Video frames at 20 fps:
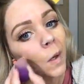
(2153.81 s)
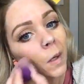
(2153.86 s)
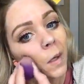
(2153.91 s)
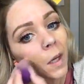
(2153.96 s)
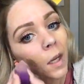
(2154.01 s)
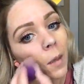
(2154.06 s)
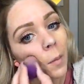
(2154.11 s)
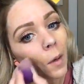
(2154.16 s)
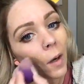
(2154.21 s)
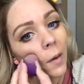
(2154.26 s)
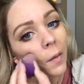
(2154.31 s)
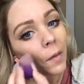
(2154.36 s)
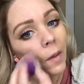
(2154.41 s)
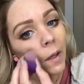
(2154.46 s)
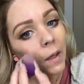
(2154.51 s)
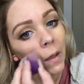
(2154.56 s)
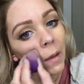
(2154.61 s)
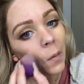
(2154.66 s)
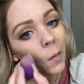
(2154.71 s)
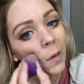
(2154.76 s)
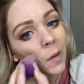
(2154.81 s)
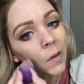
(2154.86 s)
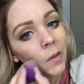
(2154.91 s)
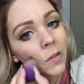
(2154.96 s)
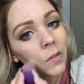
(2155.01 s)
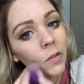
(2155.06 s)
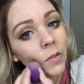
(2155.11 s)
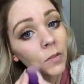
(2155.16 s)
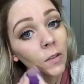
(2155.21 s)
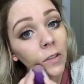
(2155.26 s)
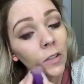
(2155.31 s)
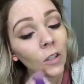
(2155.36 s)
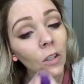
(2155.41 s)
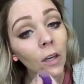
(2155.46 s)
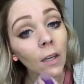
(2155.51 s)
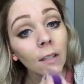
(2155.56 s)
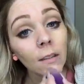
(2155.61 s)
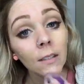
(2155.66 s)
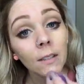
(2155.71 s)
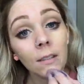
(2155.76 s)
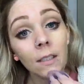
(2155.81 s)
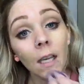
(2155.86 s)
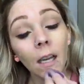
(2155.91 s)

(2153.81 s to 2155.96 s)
came on late. What did you use on your eyes?